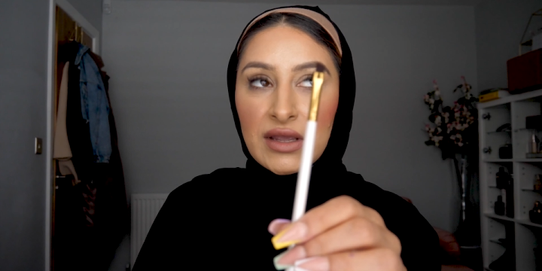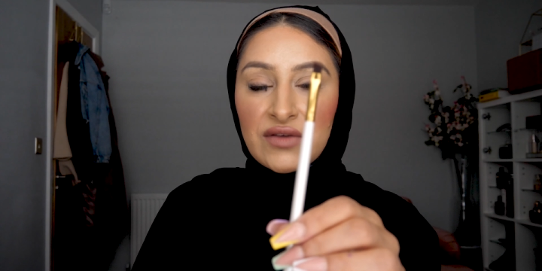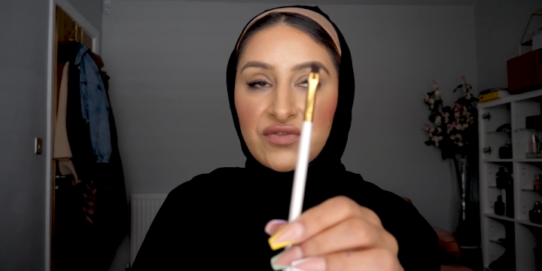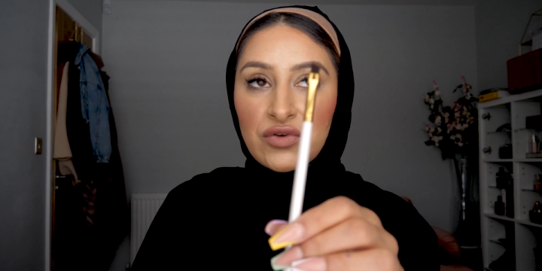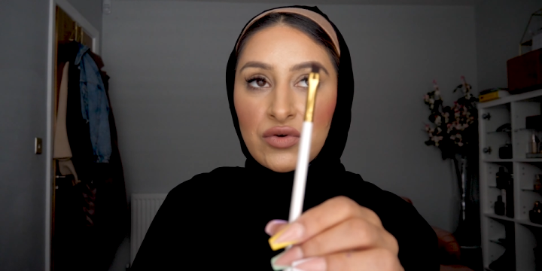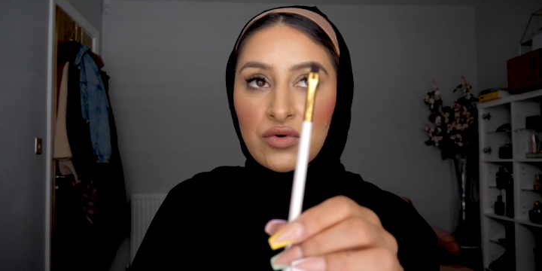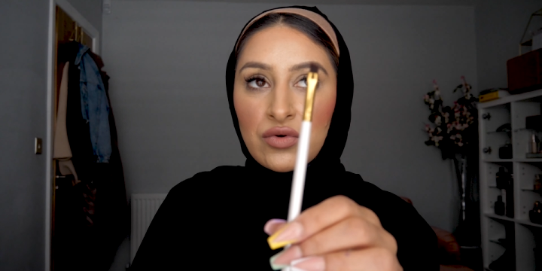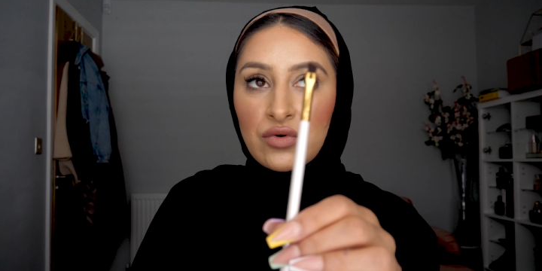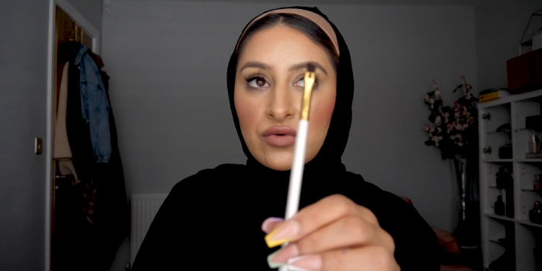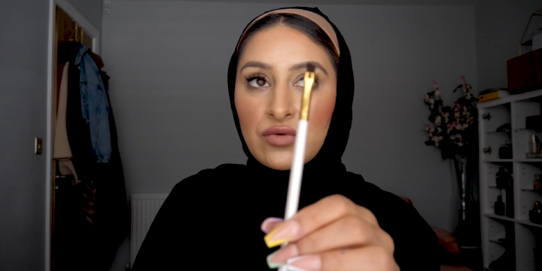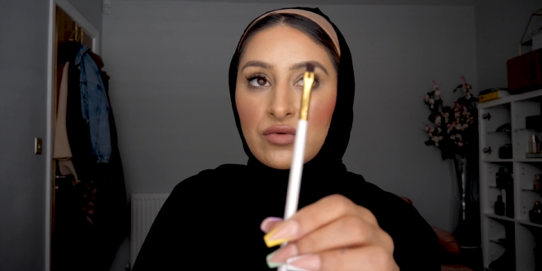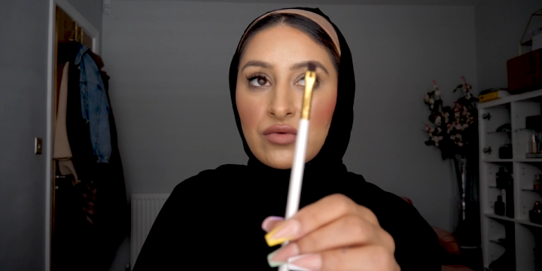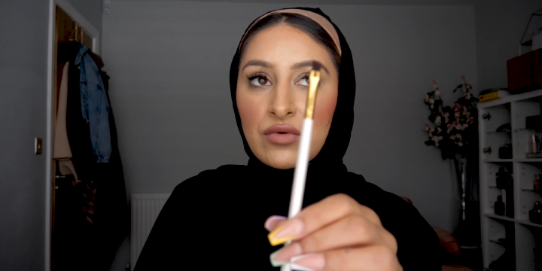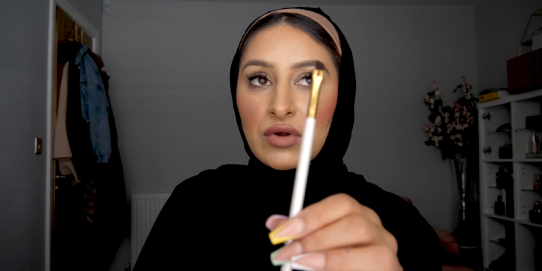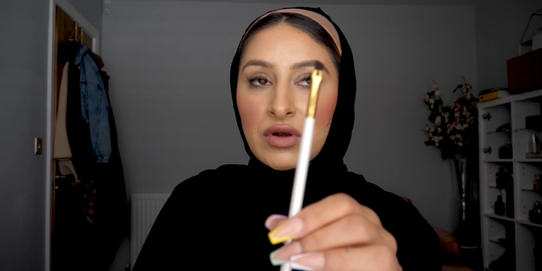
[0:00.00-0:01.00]
If
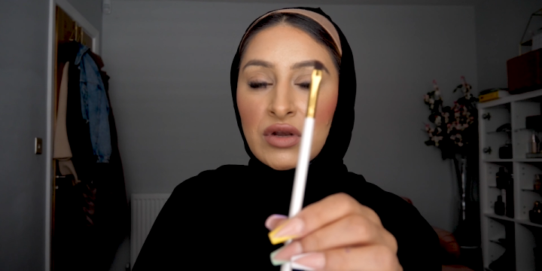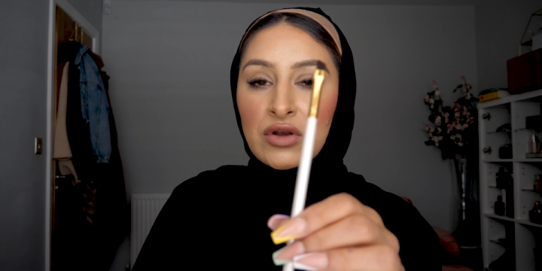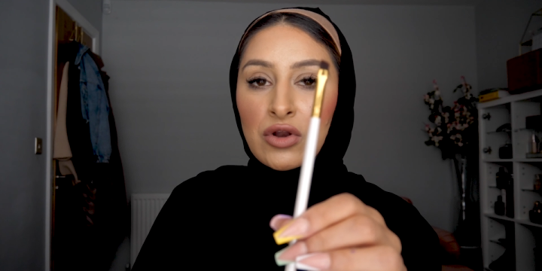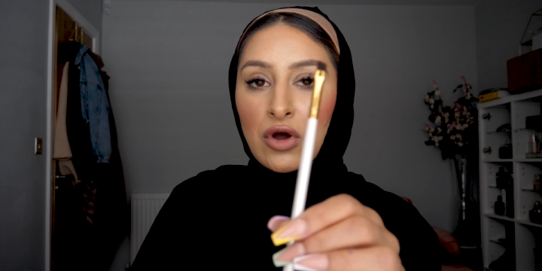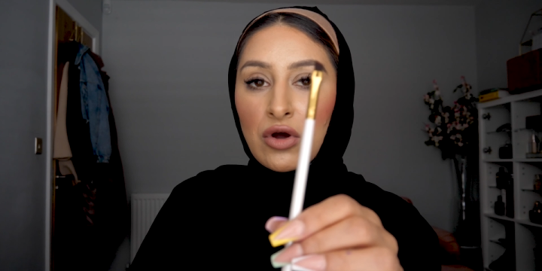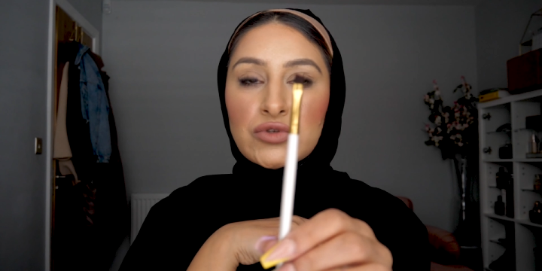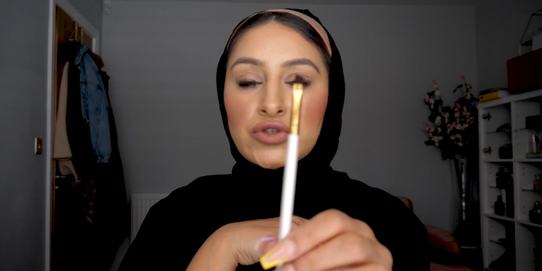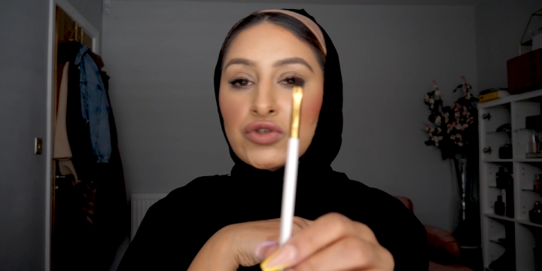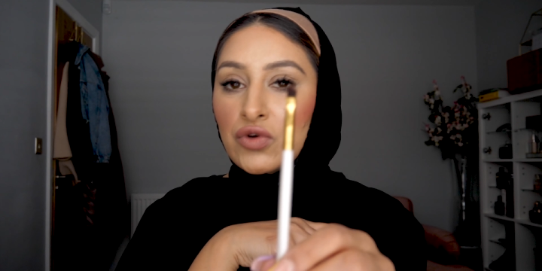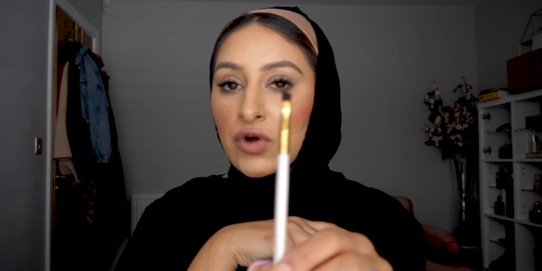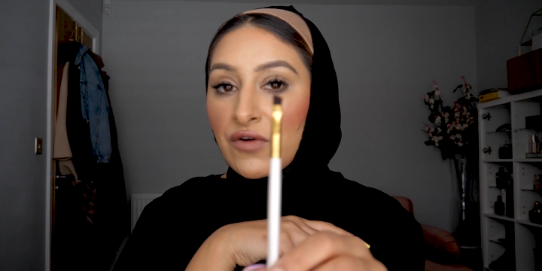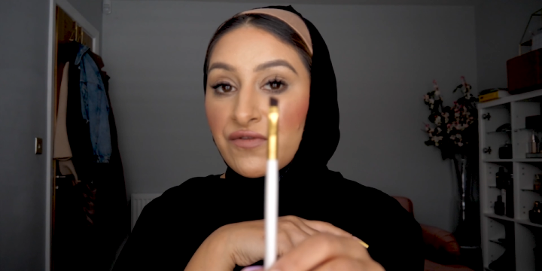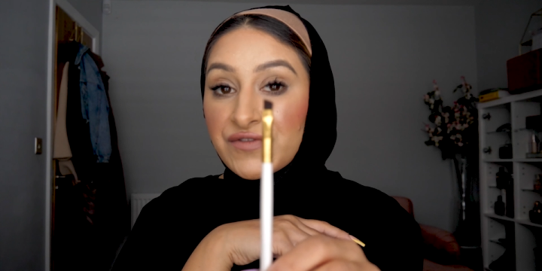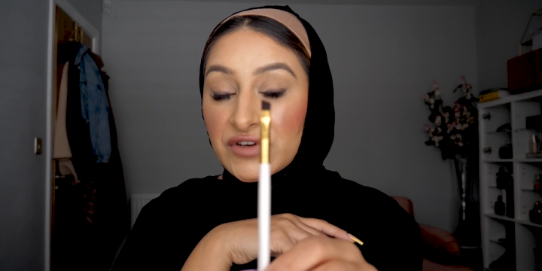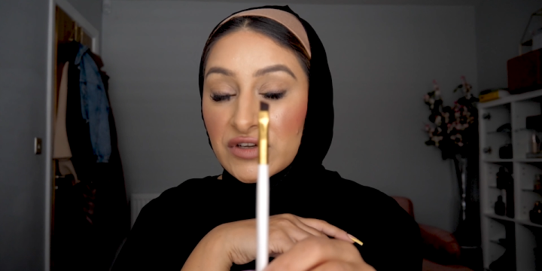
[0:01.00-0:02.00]
you're not too
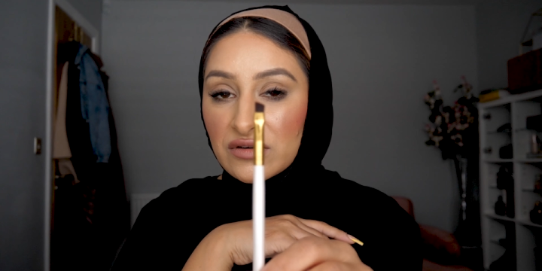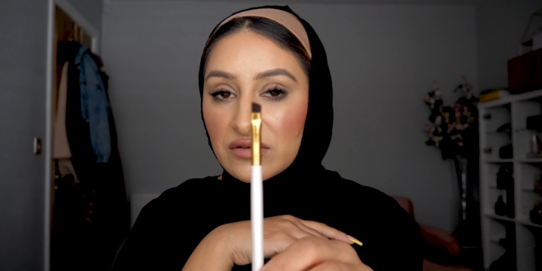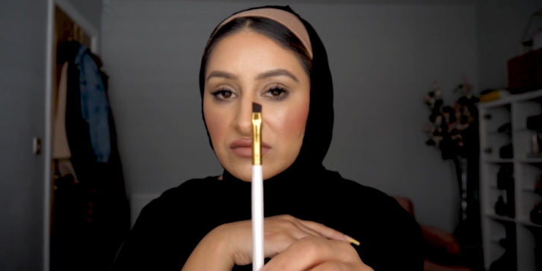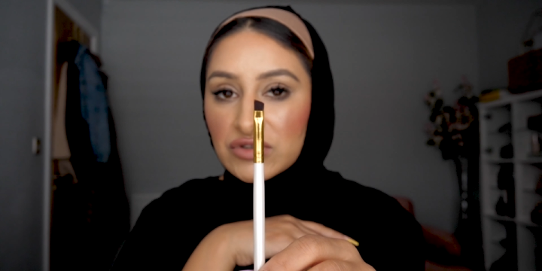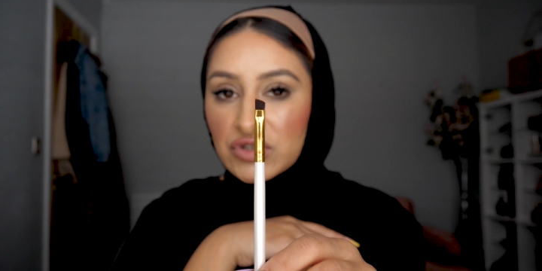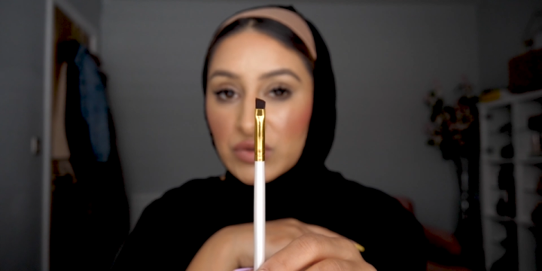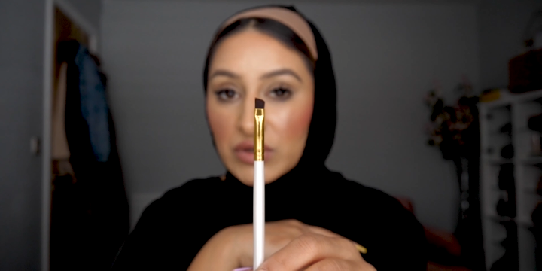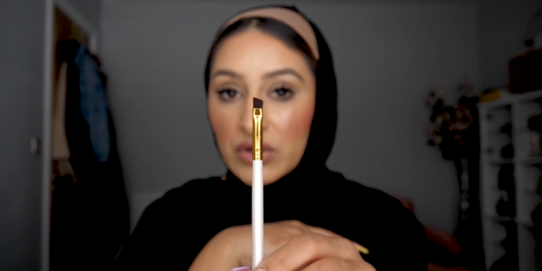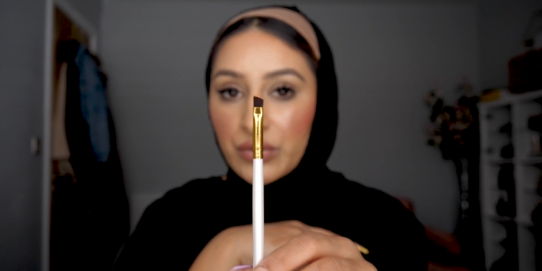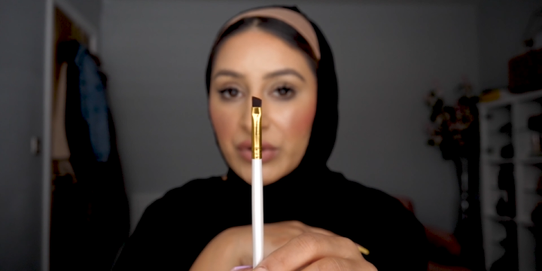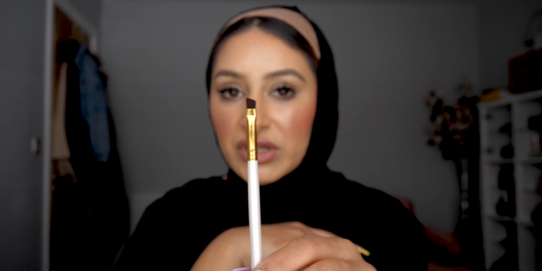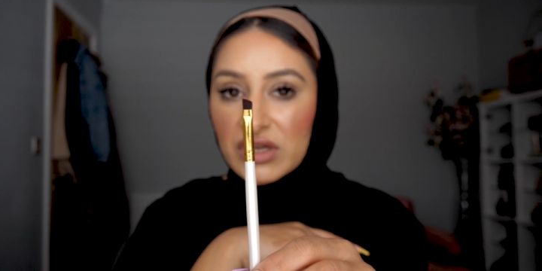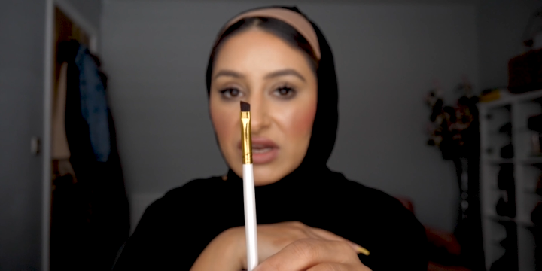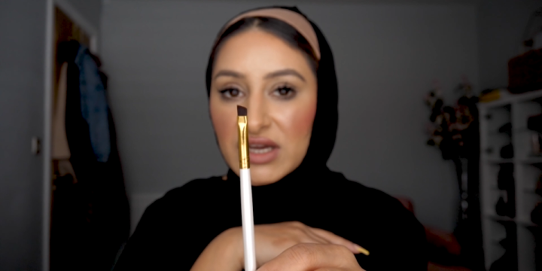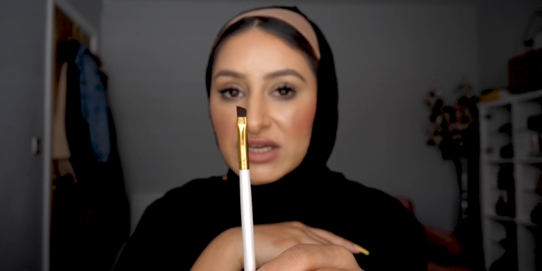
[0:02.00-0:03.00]
confident doing a
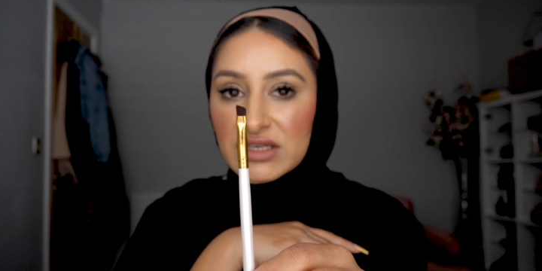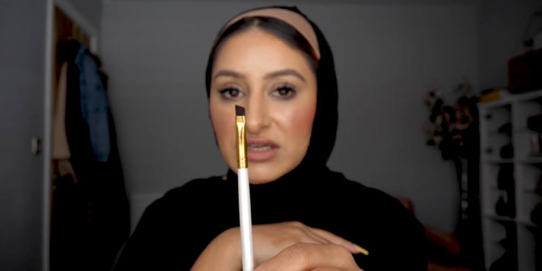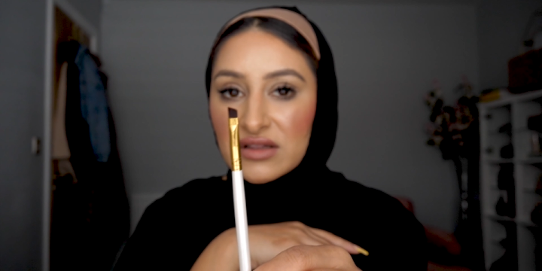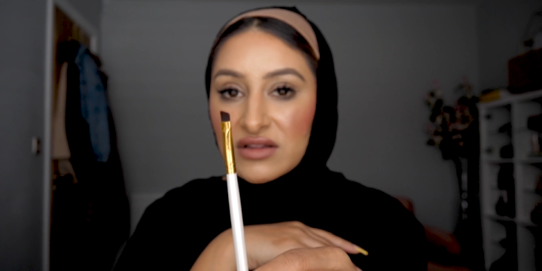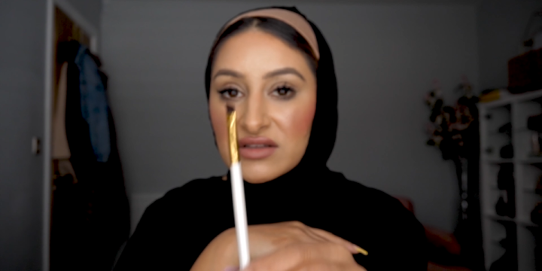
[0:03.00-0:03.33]
wing liner,